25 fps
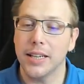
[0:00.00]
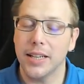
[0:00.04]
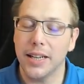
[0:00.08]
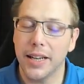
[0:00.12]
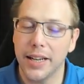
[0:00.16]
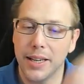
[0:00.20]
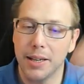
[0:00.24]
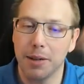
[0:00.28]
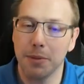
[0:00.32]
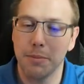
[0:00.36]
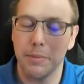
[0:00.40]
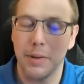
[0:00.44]
I
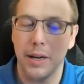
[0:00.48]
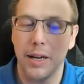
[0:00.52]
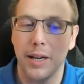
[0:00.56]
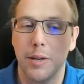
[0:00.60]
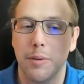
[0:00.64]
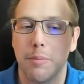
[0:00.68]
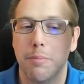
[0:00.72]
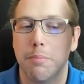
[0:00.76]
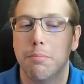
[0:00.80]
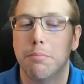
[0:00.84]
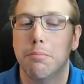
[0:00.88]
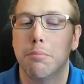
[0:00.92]

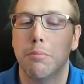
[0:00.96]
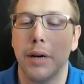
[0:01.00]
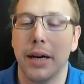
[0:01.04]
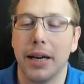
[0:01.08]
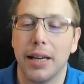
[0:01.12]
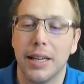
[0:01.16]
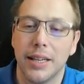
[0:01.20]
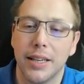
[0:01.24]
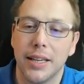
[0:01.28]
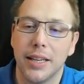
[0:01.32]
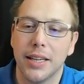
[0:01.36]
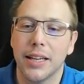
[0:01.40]
am
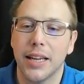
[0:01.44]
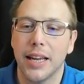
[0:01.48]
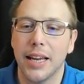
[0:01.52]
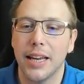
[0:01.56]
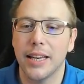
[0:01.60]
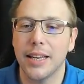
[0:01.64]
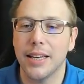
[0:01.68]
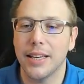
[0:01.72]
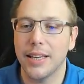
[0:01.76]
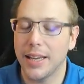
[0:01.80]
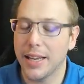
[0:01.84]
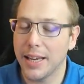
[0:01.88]
binding a
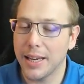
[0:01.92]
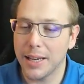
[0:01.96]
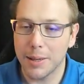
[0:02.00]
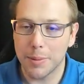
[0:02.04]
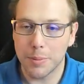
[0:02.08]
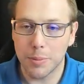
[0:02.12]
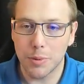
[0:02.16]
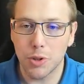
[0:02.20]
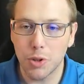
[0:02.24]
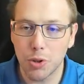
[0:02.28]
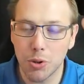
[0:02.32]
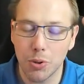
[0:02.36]

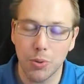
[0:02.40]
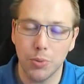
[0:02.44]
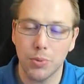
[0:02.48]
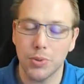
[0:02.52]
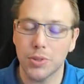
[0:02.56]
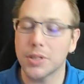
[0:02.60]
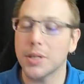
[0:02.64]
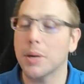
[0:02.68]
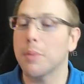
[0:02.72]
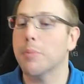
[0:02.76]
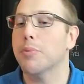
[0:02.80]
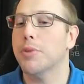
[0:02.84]
name to
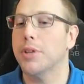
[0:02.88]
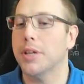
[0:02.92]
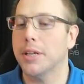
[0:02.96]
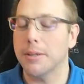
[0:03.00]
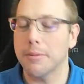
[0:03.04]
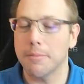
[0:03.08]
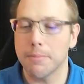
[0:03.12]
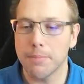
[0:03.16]
something.